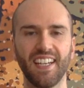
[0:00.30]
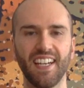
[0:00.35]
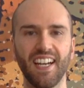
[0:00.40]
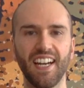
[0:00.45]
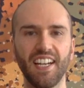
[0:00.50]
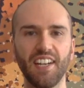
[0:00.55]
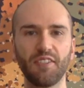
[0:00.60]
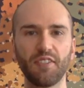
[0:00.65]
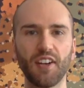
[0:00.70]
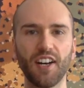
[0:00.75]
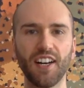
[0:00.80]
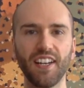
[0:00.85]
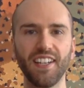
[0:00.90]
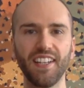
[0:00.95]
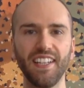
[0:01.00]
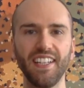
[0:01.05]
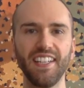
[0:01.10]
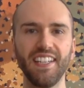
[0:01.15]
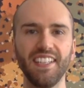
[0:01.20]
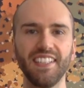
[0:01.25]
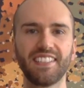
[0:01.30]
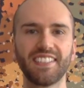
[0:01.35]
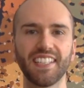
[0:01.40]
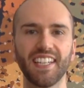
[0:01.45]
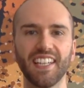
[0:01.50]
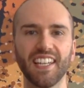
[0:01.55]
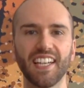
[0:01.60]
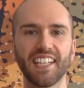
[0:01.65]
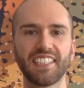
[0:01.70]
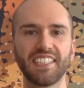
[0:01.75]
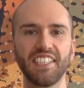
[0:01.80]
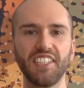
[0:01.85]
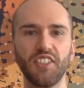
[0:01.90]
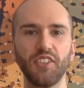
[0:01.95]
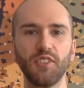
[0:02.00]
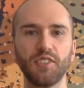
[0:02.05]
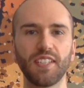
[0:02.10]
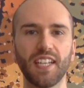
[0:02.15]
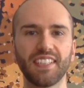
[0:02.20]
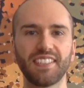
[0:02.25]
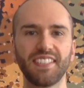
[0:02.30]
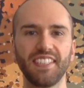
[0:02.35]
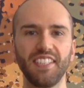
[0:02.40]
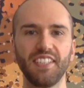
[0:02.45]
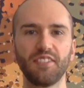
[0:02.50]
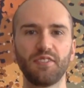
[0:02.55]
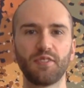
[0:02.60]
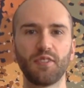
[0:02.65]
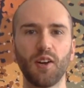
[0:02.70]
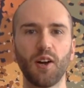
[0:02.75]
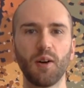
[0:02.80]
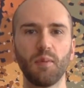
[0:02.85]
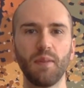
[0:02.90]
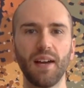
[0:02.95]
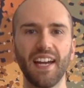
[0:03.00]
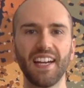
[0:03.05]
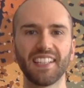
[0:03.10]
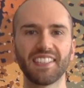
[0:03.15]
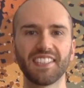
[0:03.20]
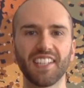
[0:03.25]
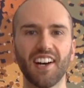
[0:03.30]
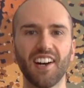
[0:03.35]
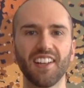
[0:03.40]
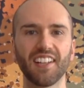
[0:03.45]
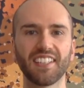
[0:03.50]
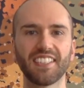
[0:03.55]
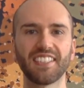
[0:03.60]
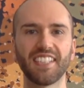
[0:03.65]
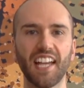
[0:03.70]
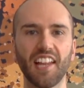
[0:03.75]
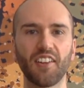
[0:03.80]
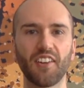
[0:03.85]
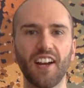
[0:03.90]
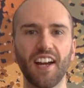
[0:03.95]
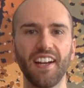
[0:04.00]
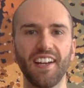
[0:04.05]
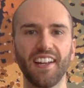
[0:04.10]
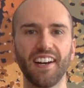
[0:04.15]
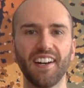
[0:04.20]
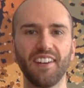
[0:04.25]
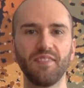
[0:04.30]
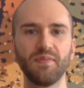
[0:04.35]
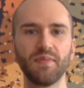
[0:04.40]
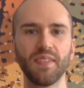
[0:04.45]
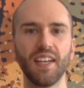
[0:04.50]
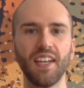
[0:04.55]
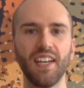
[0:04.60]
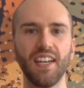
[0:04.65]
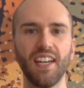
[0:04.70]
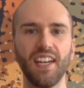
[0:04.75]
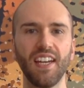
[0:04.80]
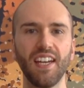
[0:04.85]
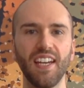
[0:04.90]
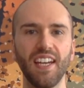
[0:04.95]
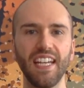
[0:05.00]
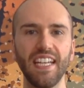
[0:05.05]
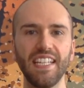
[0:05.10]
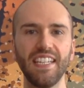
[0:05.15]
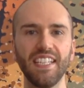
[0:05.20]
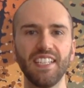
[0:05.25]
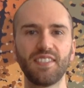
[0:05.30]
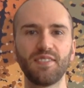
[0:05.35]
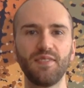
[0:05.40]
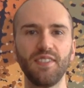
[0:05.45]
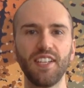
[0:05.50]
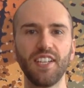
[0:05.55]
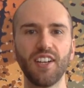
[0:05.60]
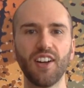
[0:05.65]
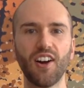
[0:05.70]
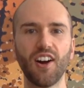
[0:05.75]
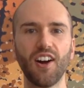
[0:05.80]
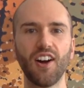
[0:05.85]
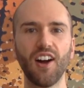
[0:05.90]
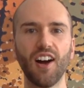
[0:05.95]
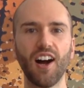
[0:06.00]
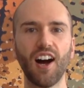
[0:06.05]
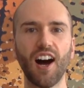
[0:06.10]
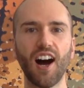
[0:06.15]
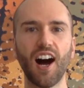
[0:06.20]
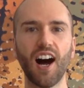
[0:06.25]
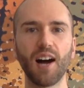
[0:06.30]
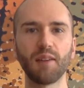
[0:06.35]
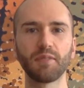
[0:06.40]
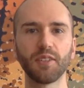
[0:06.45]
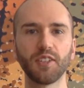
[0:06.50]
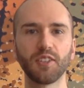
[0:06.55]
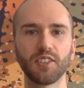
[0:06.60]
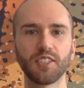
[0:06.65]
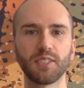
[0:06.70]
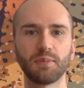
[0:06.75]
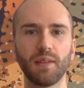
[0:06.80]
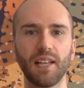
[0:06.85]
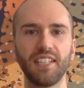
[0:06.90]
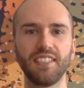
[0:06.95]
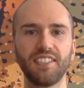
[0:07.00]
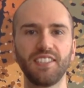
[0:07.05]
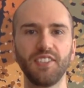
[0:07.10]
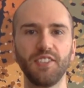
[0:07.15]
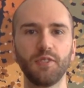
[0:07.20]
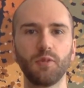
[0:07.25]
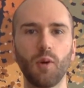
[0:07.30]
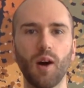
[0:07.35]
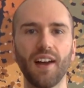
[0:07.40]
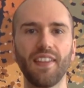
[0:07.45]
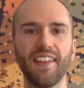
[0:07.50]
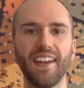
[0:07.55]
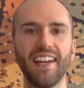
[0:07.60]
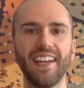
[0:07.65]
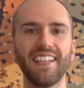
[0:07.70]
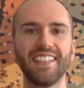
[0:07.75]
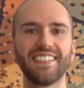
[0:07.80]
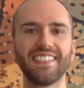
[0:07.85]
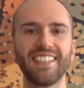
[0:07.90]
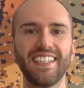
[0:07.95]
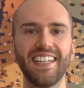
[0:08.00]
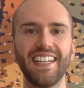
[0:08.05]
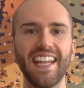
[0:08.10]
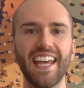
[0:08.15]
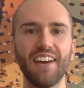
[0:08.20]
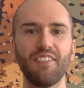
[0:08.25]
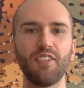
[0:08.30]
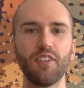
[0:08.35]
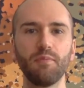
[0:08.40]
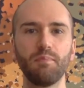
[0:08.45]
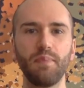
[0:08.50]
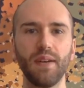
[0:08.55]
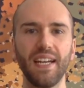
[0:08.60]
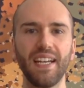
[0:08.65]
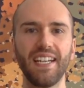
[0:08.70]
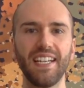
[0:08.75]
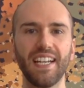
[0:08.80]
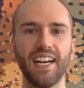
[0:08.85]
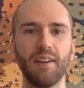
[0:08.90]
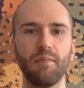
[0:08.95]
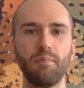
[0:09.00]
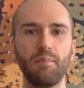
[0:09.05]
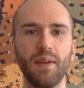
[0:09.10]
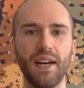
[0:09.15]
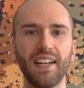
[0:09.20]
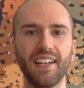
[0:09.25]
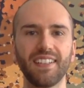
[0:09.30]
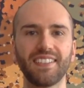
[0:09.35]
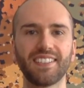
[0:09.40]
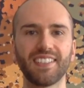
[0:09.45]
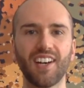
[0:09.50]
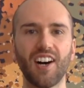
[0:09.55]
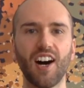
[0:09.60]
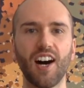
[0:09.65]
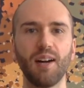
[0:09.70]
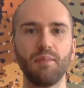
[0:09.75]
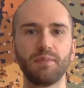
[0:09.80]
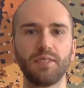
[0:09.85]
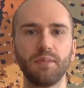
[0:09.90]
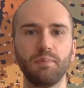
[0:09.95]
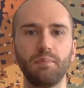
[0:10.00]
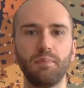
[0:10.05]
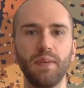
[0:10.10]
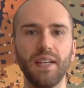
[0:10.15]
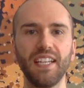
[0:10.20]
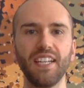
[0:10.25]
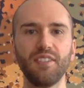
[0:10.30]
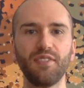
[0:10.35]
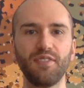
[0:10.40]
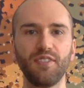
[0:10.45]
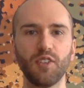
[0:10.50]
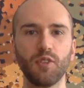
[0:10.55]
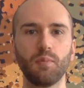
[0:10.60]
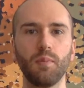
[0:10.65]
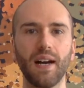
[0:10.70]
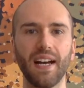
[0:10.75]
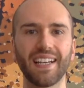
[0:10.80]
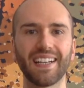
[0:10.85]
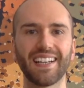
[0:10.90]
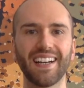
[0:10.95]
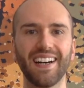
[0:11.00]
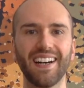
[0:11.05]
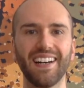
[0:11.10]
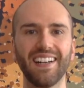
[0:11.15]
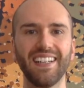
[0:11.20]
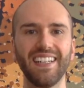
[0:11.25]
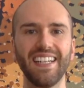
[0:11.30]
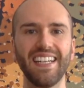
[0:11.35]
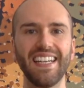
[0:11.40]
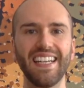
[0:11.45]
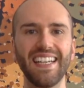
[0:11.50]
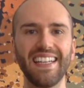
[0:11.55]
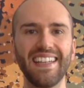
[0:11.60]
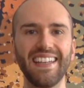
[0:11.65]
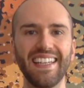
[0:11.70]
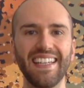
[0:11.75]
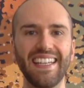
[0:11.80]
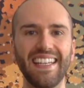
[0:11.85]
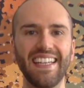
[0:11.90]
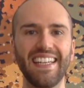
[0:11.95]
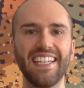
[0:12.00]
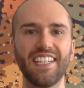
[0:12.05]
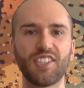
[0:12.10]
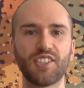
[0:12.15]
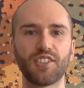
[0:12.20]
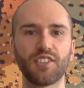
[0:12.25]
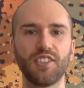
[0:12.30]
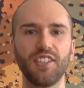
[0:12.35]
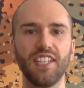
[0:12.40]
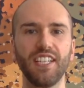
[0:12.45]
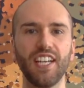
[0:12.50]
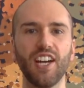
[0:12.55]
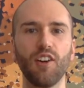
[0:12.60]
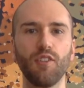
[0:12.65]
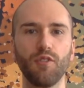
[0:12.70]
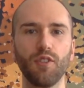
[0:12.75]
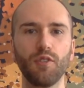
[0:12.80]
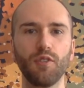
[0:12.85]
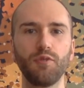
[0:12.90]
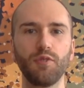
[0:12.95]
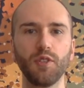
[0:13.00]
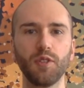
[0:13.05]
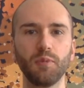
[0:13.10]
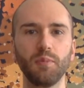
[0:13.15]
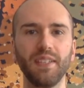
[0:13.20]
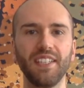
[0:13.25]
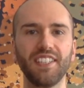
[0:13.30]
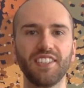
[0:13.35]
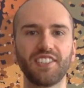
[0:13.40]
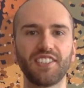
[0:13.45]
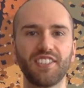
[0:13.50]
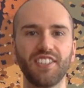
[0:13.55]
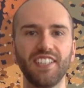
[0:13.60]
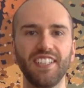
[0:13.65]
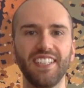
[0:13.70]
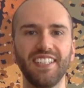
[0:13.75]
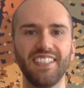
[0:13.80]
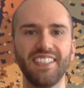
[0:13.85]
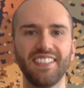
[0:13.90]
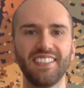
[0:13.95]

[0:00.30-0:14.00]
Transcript: Hey everyone, it's Alexi Ouzas here from Exile Accelerator. In this video, I'm going to explain to you why there has never been a better time to be a filmmaker in the history of the film industry.